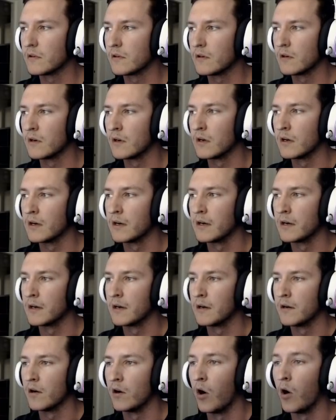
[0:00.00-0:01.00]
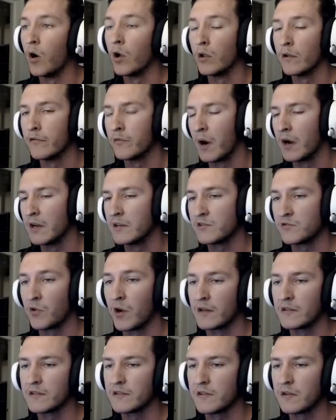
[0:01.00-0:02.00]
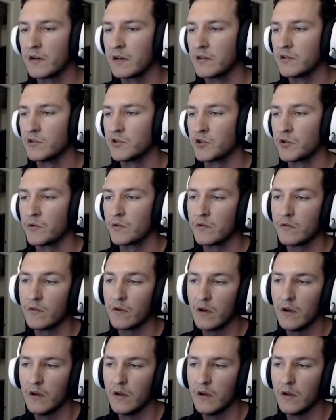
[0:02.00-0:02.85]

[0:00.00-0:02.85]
all of my strats that I can show you,